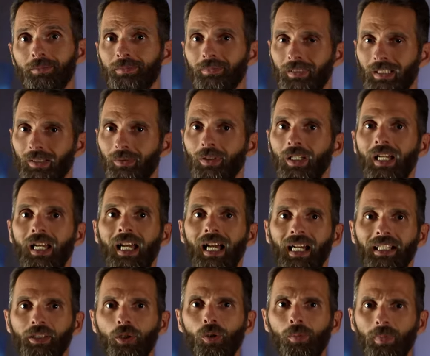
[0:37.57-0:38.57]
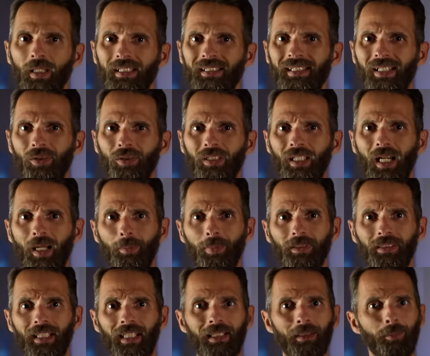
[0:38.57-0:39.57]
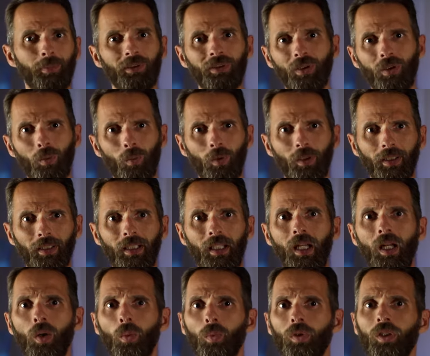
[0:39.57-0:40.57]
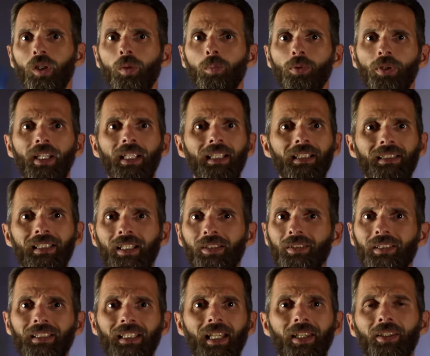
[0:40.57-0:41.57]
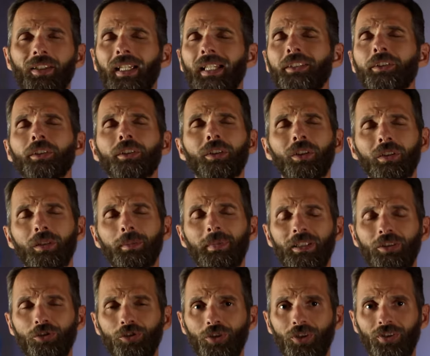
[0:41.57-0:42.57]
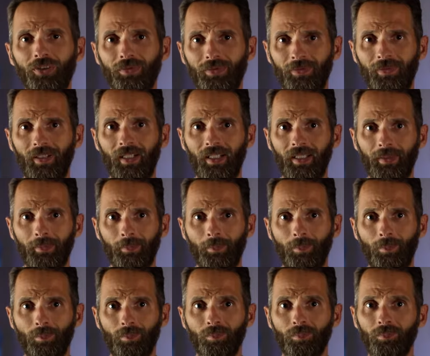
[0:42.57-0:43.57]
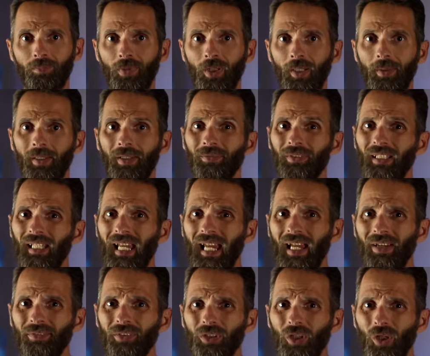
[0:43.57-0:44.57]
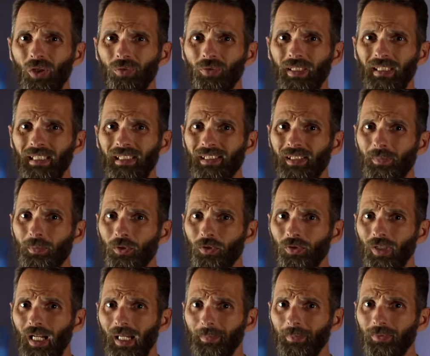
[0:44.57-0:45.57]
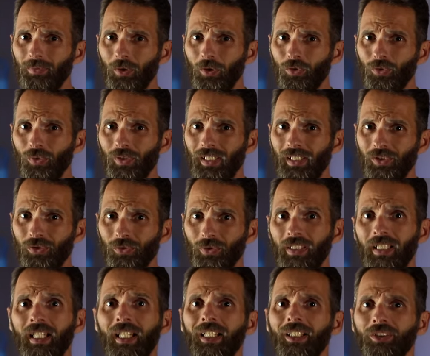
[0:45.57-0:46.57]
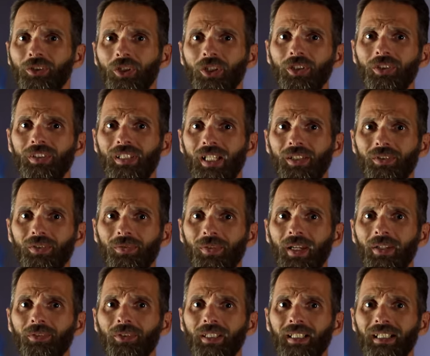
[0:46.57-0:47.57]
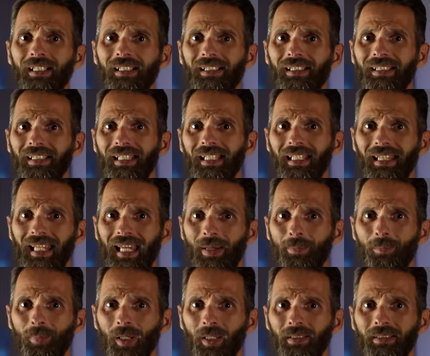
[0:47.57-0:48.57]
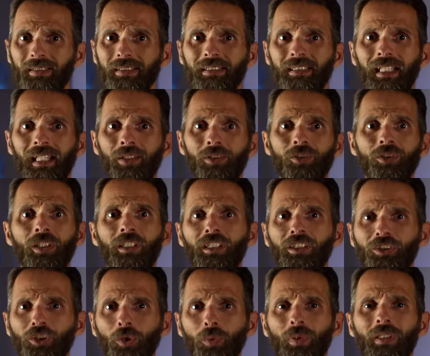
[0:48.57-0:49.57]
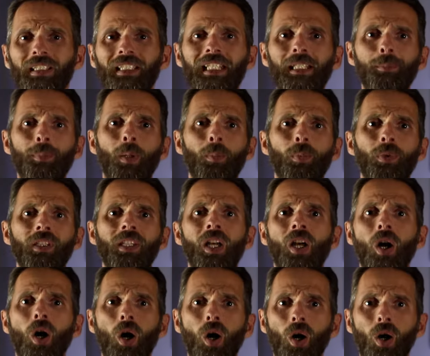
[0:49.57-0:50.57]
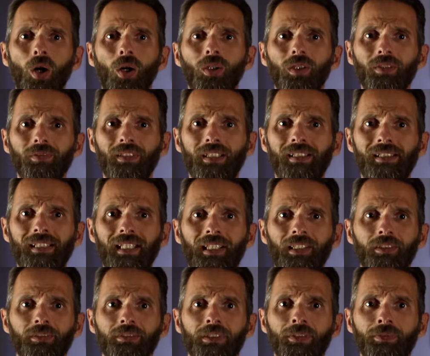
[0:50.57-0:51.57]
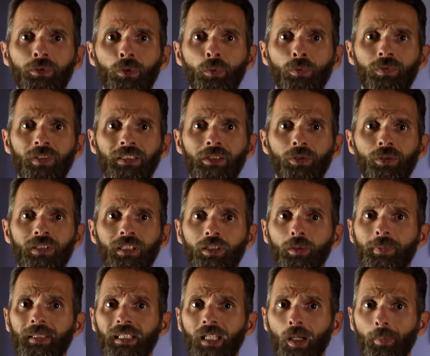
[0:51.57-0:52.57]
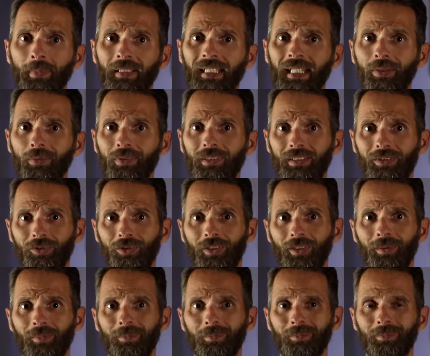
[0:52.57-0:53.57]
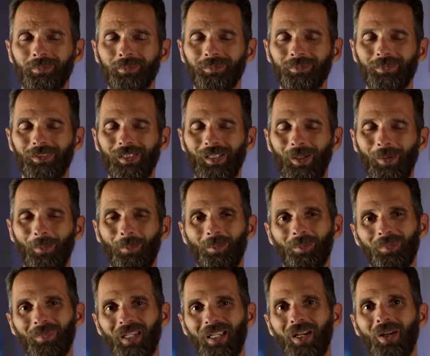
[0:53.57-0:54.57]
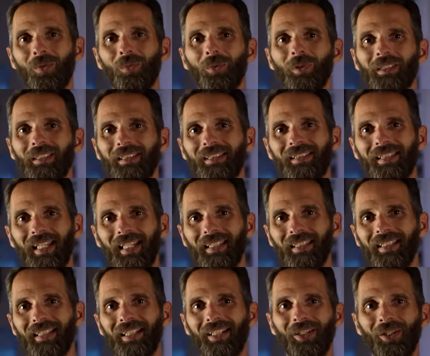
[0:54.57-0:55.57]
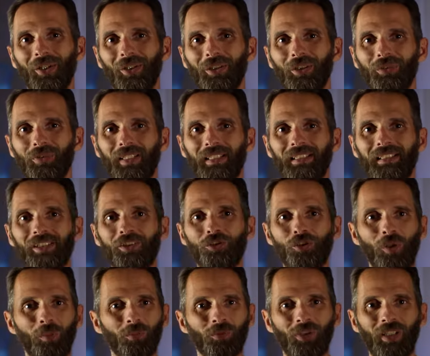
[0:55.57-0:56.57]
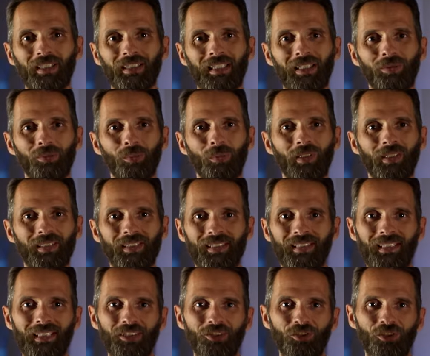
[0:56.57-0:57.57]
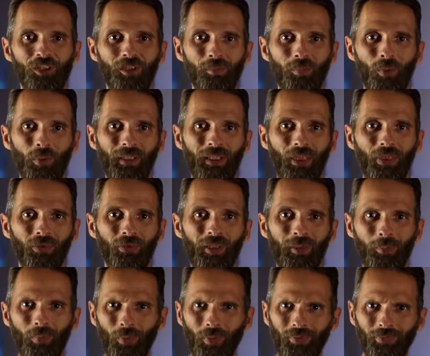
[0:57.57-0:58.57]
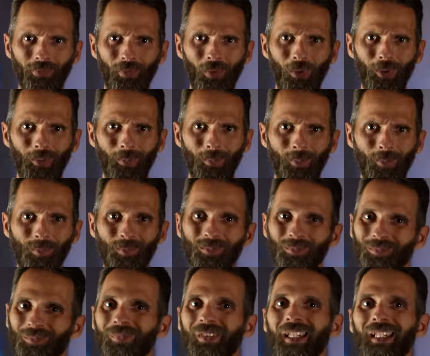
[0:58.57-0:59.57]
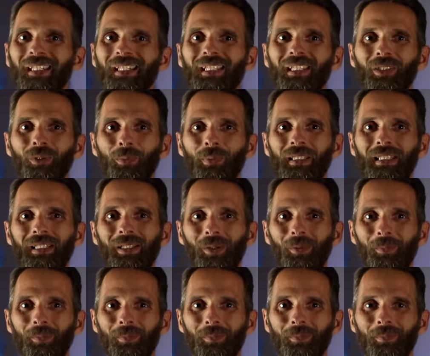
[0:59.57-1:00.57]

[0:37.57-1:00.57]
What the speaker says: Now, I know it might sound complicated, but don't worry, we're going to break it down together and you're going to be just fine. But if you haven't already subscribed to Virtual History, do yourselves a favor and click that button now so that you can keep up with all of the standard review videos that will be coming out this year. So, what do you say? Are you ready to jump right in with CG.3.4? Here we go.